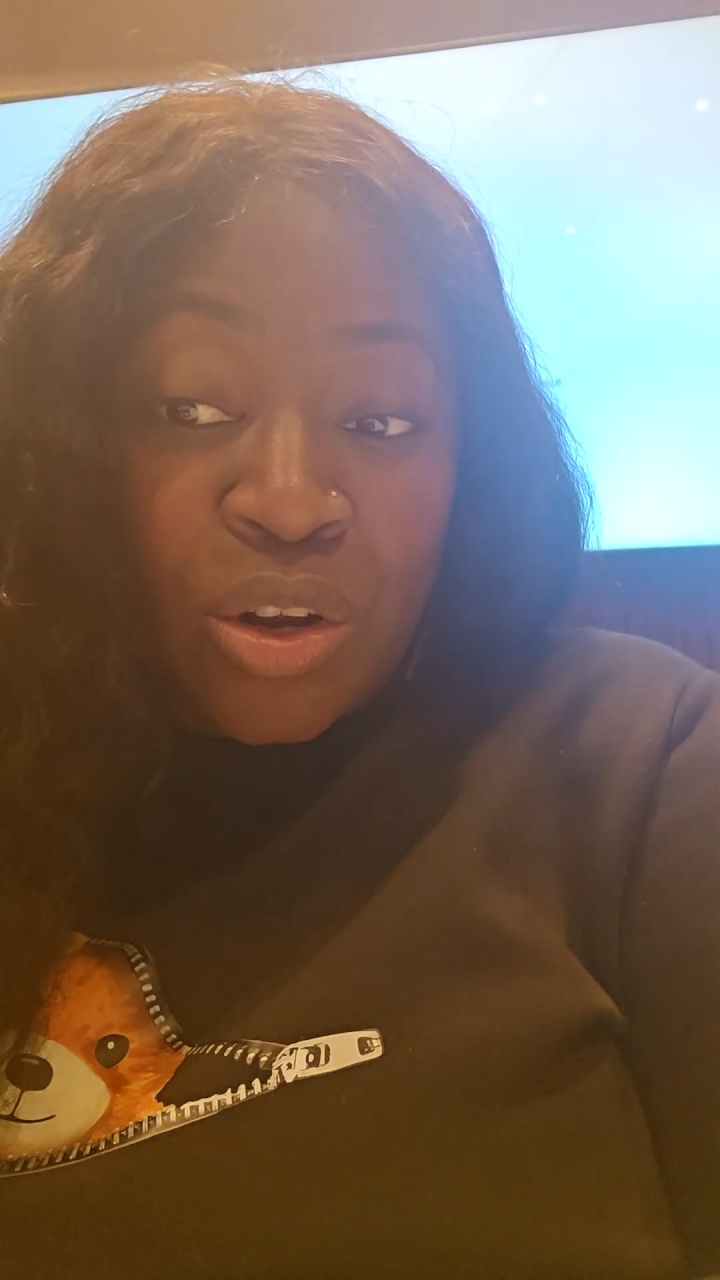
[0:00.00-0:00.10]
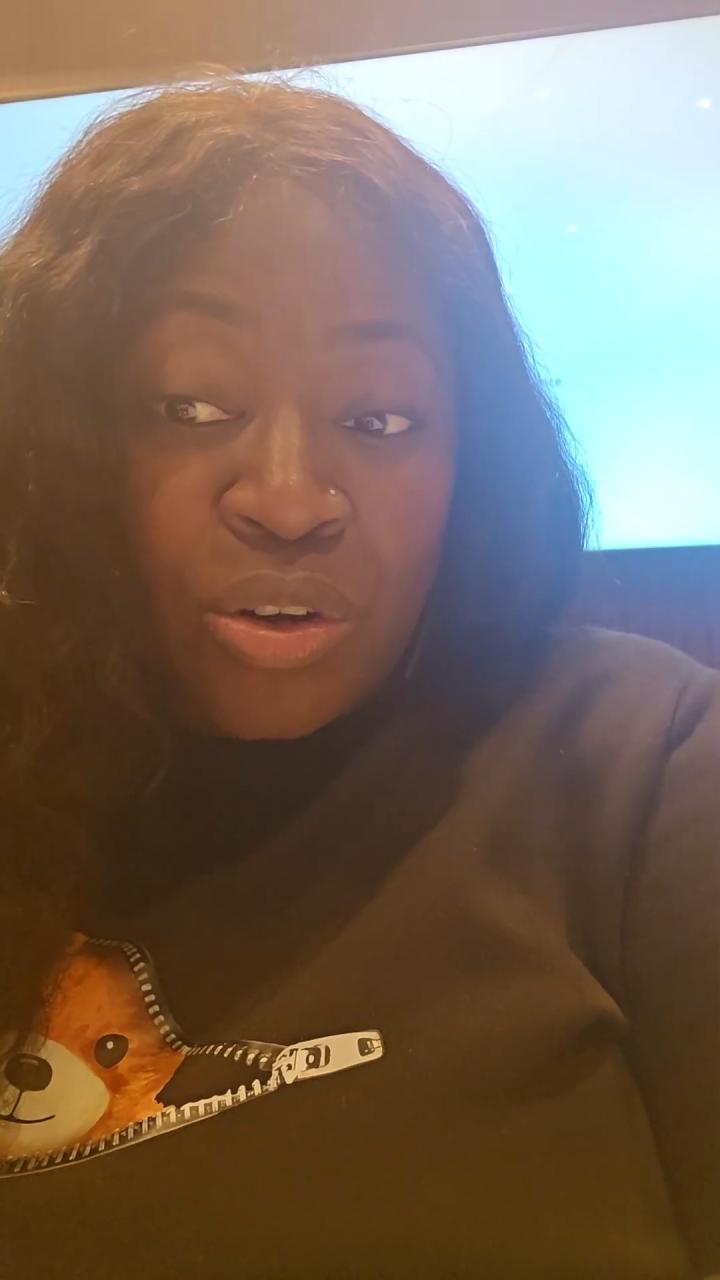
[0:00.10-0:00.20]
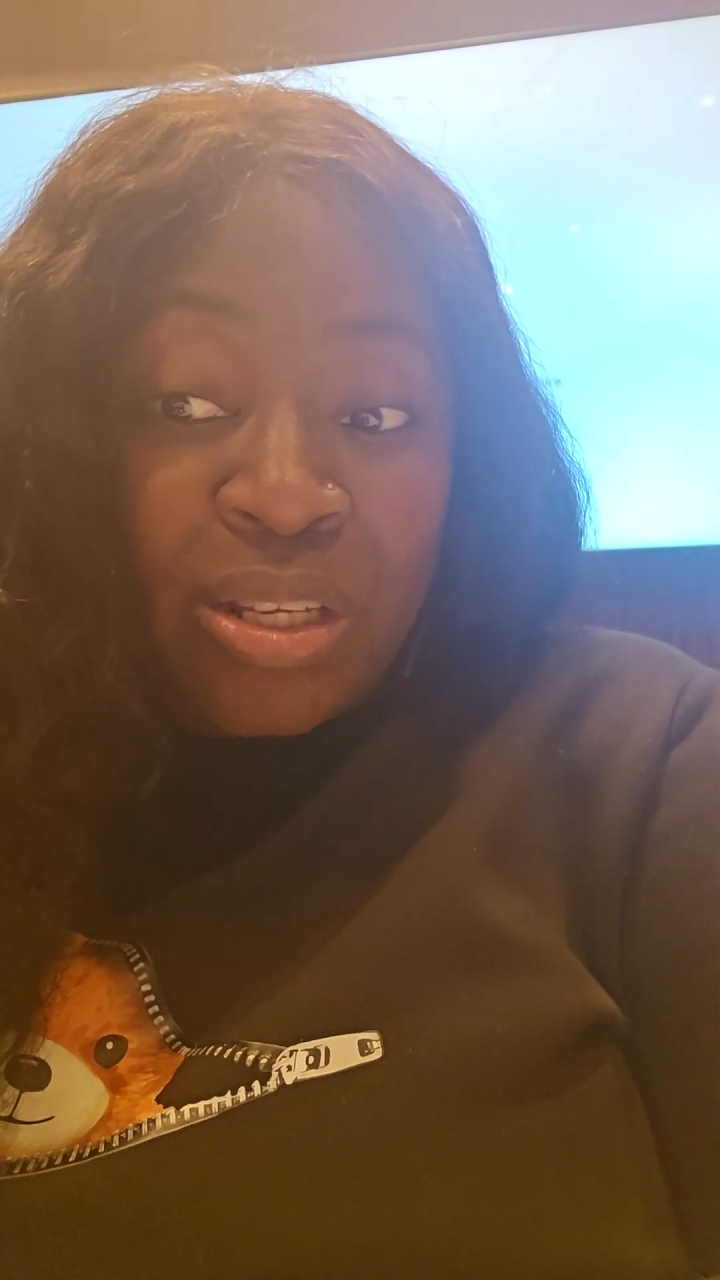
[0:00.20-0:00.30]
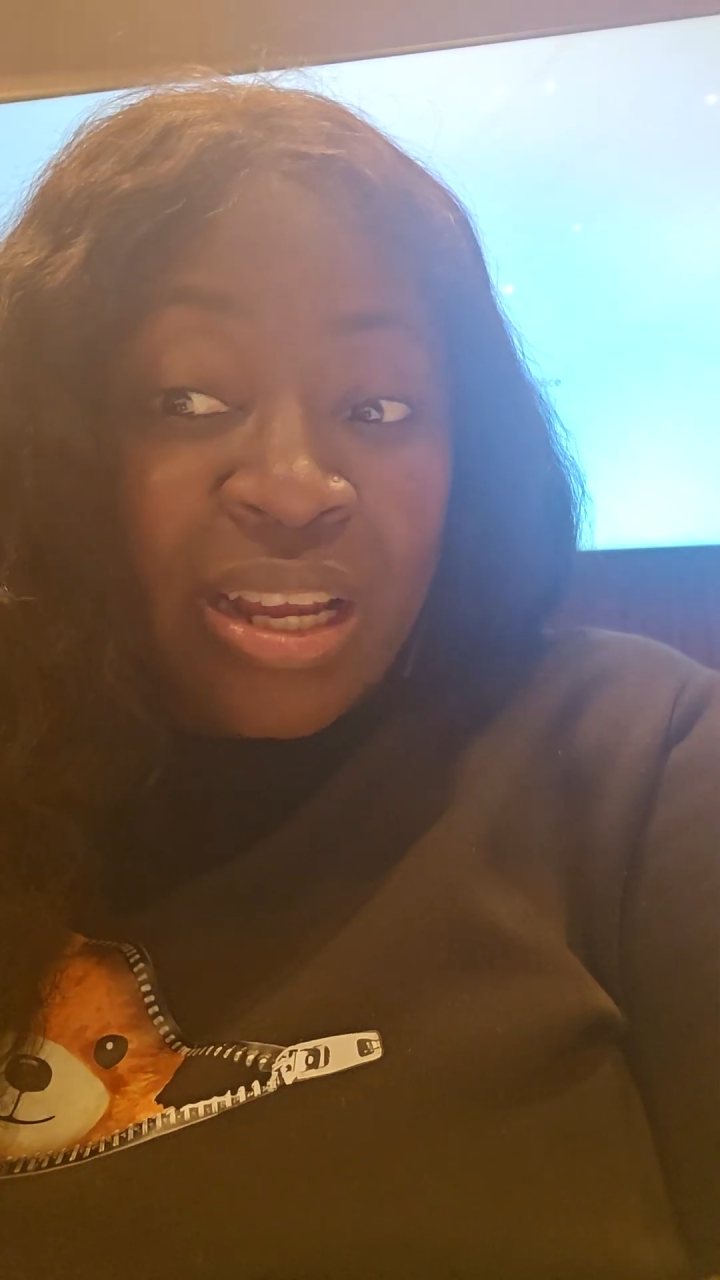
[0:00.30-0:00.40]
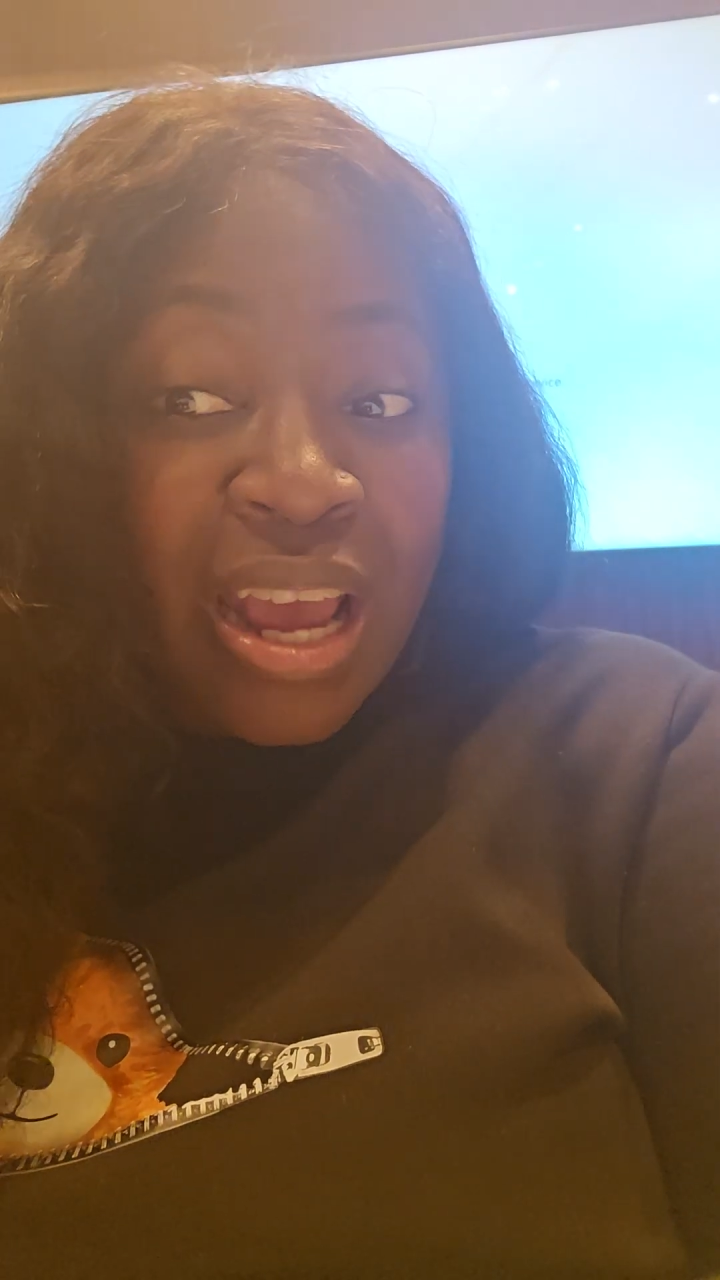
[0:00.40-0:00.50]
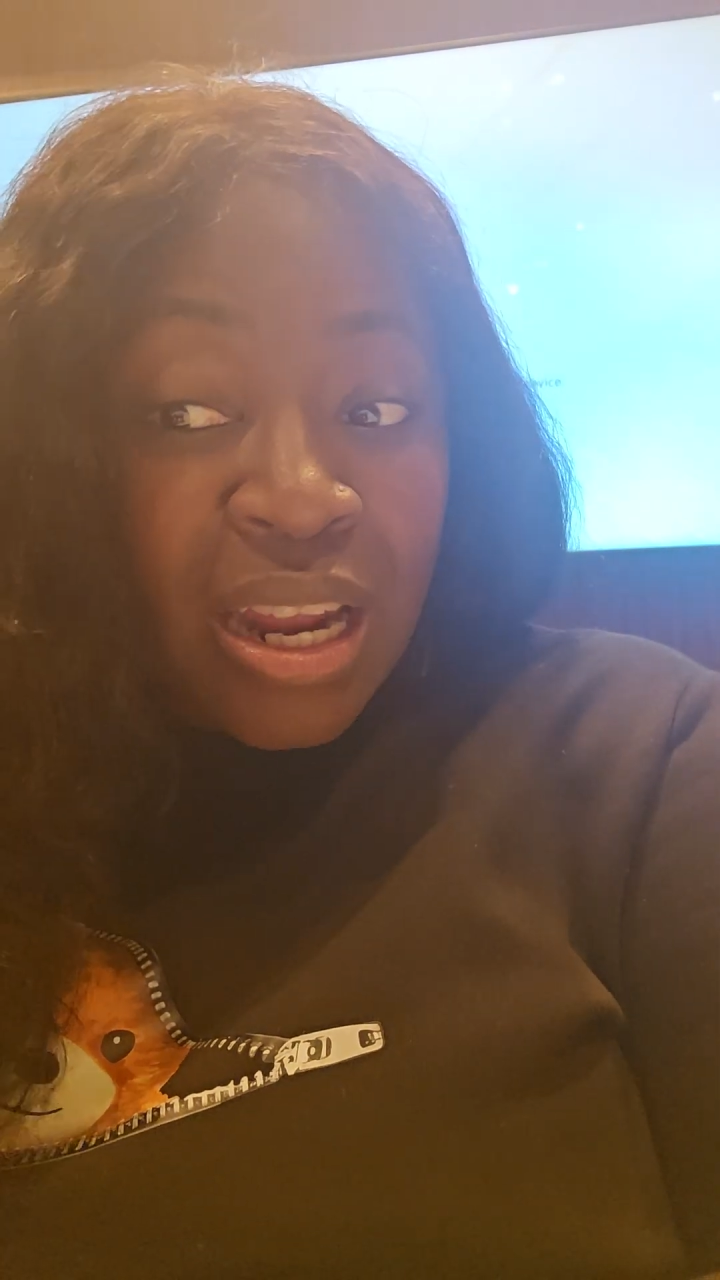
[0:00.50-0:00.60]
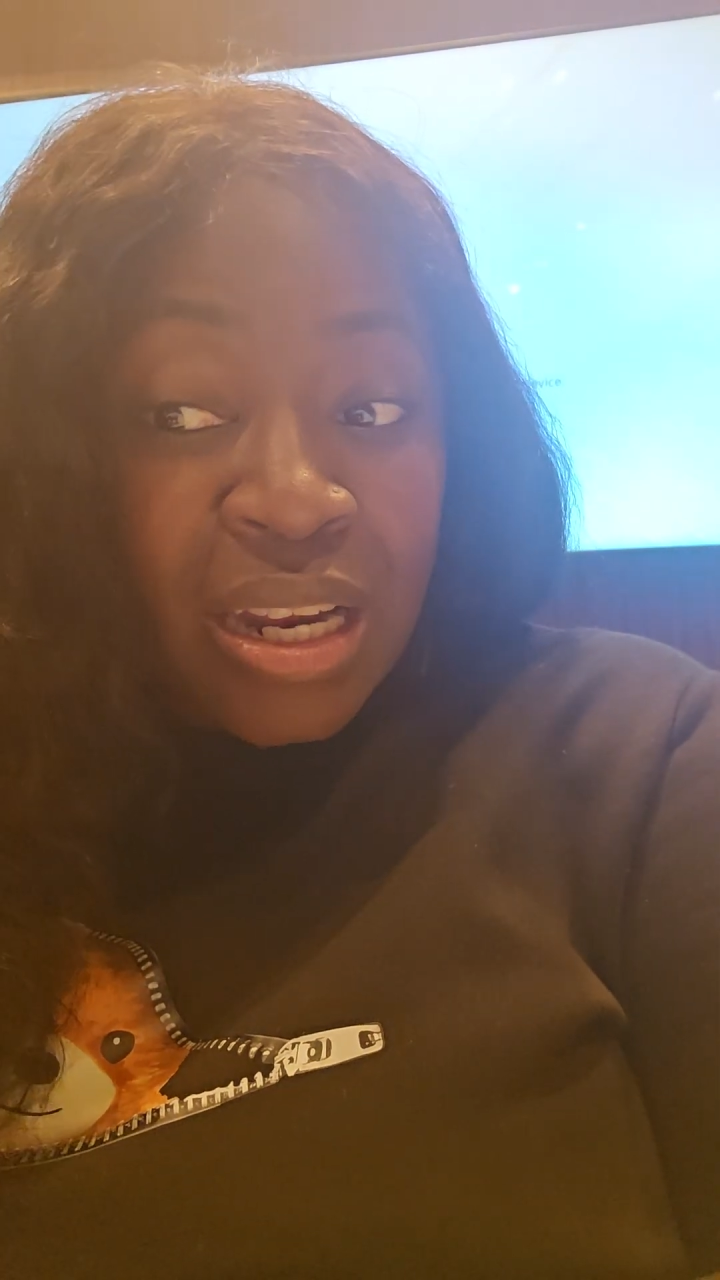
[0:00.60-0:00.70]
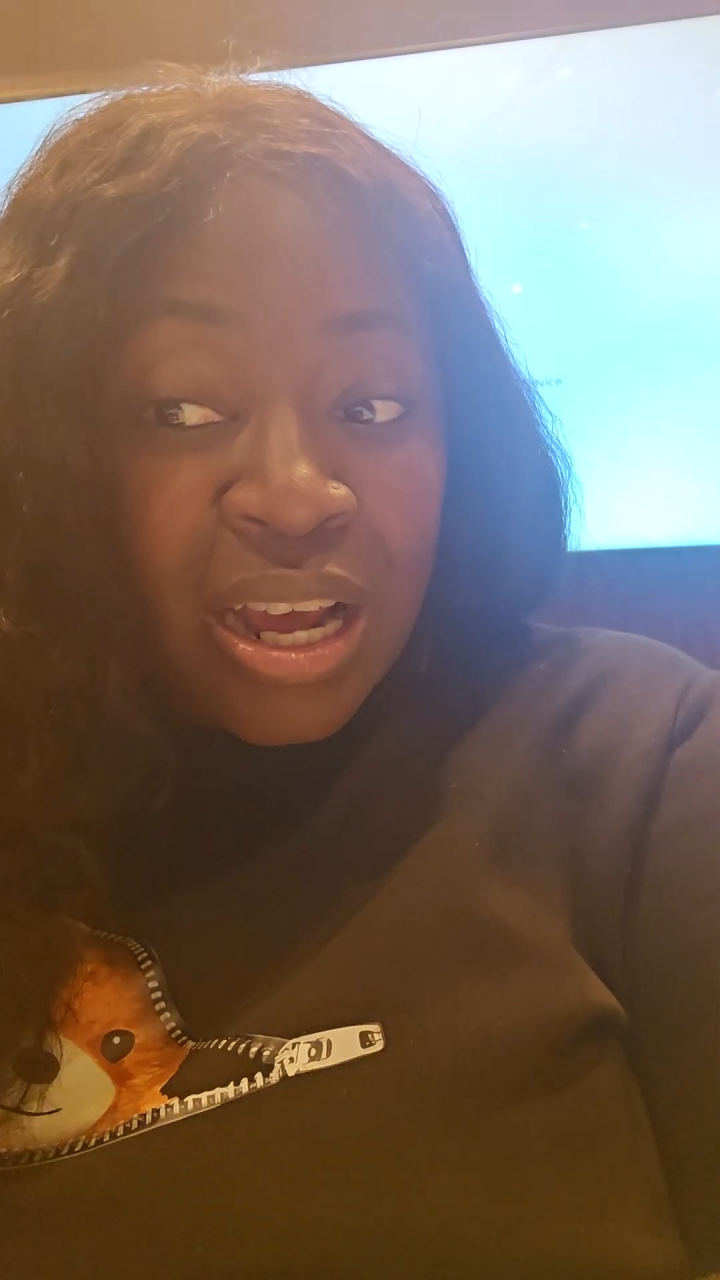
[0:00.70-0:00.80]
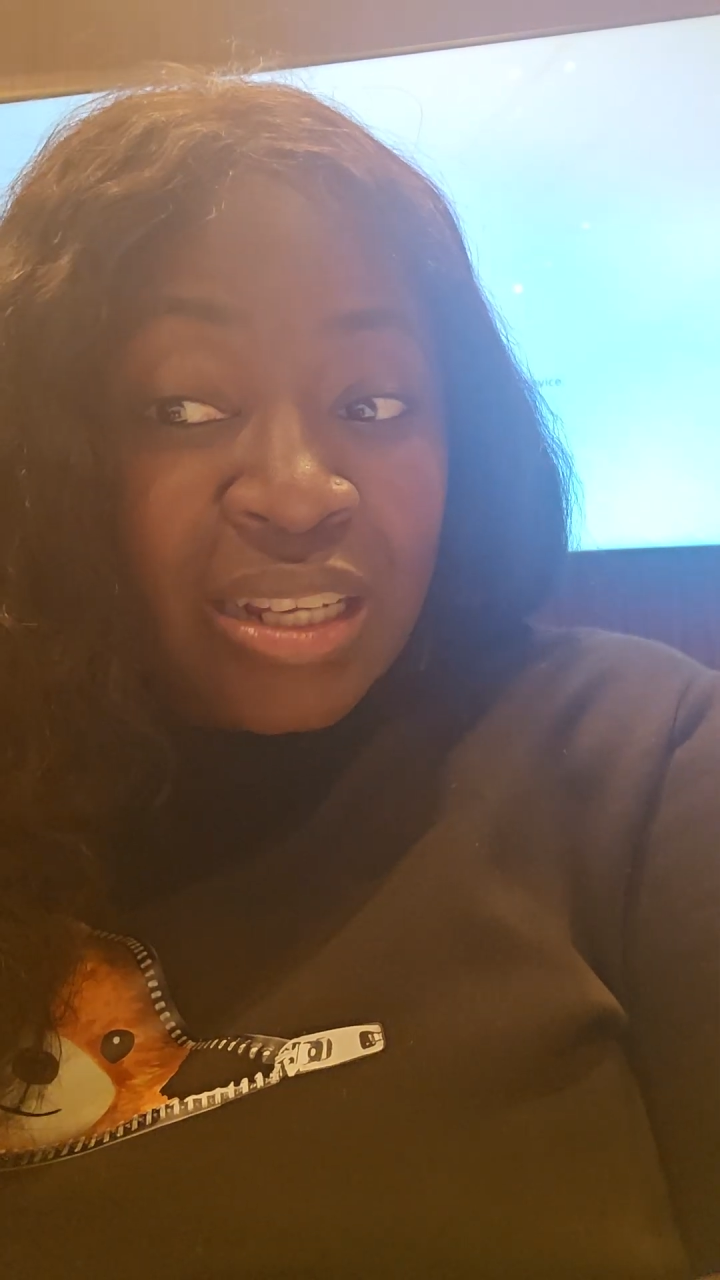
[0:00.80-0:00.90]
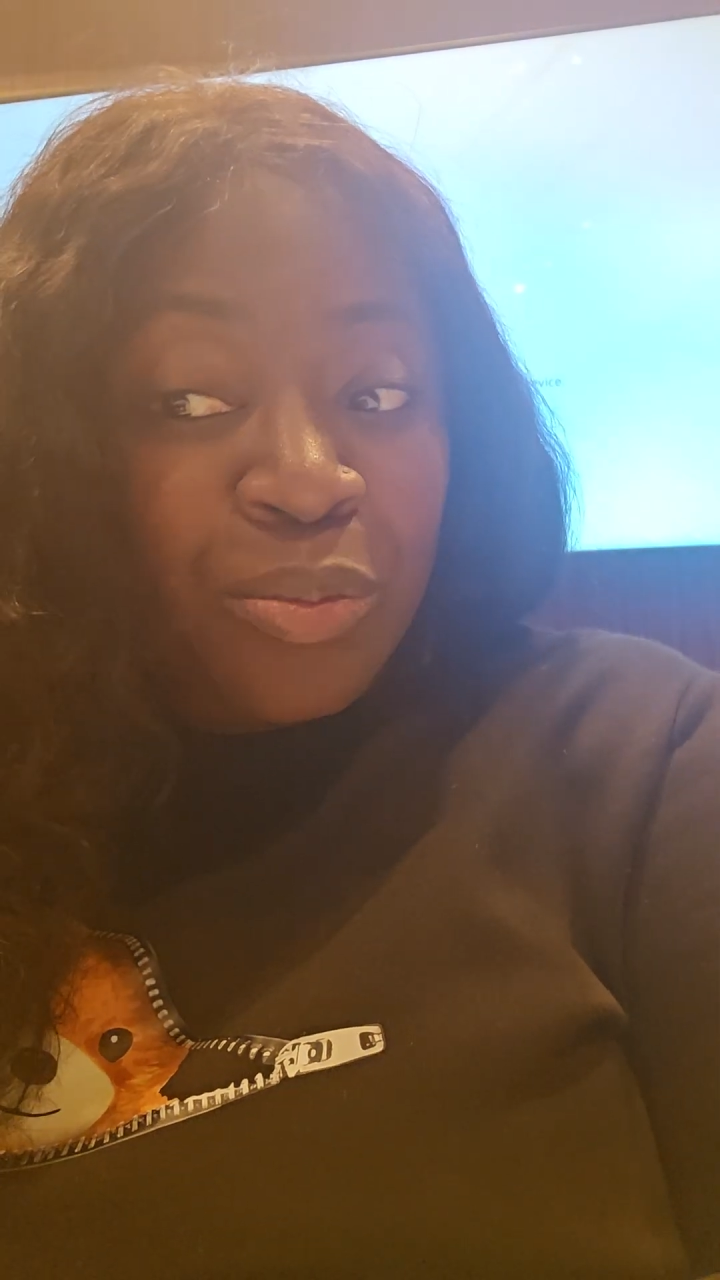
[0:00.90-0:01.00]
learners can
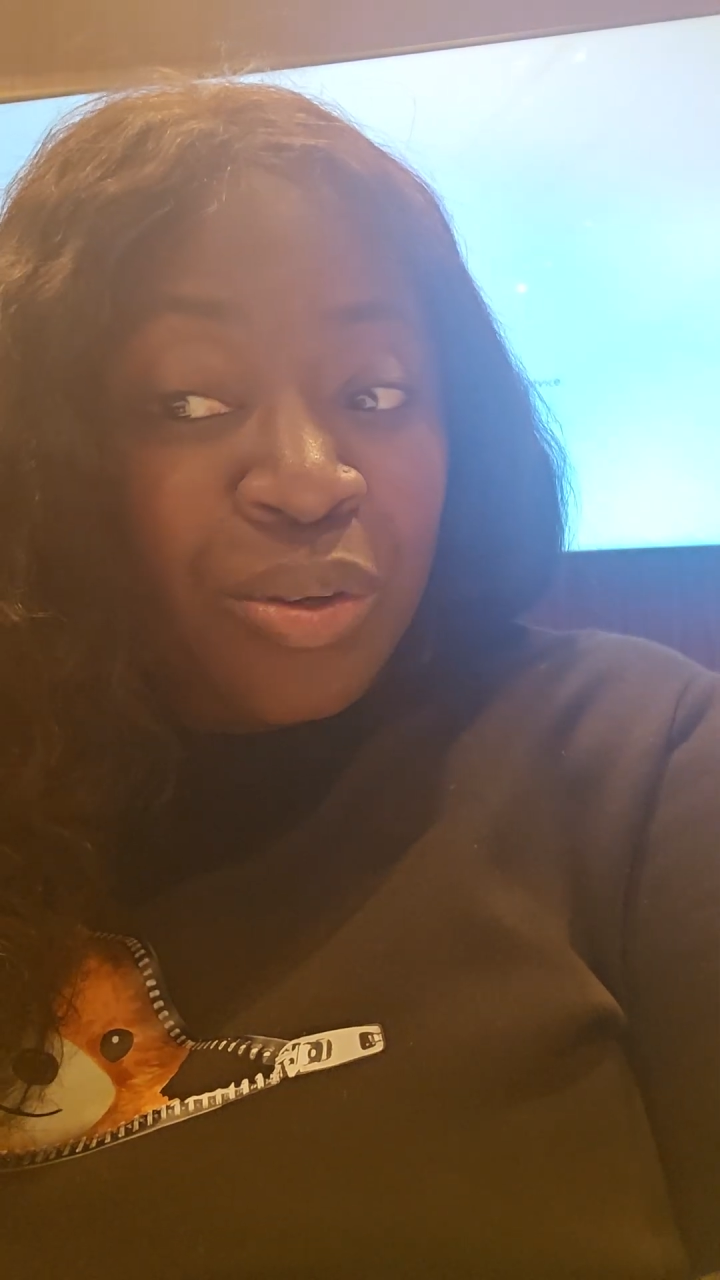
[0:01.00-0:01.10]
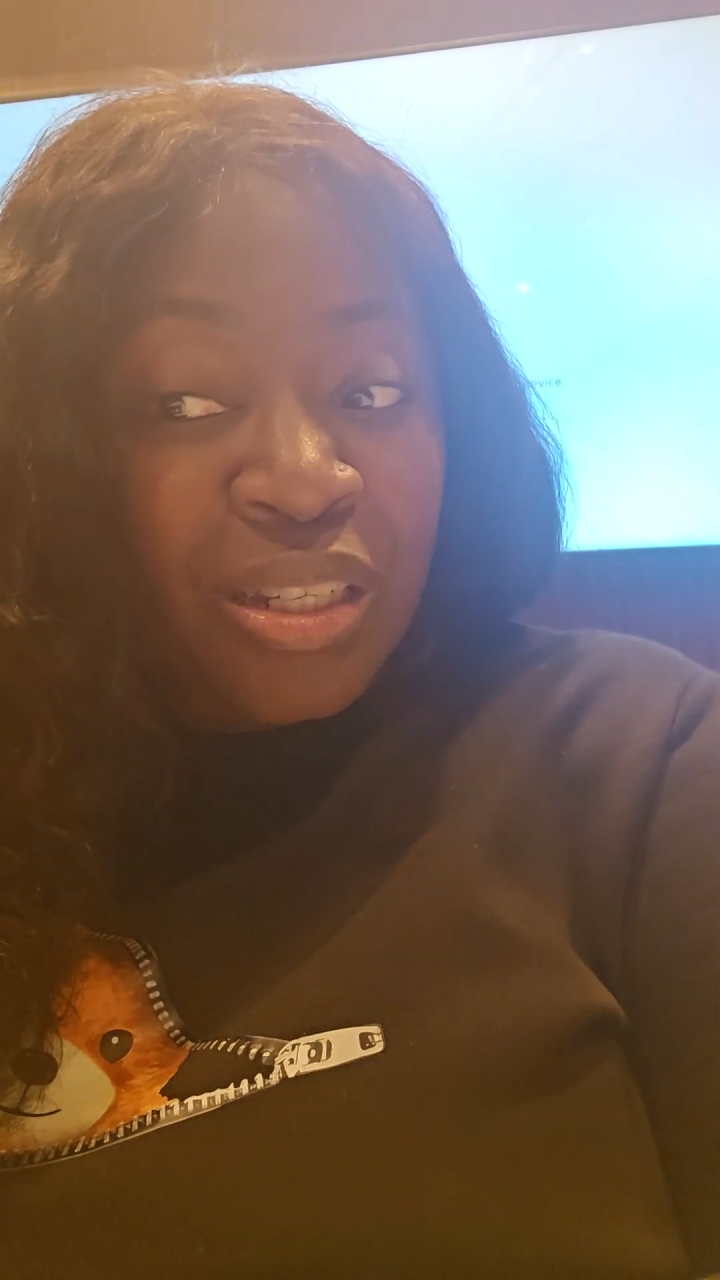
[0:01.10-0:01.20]
analyze and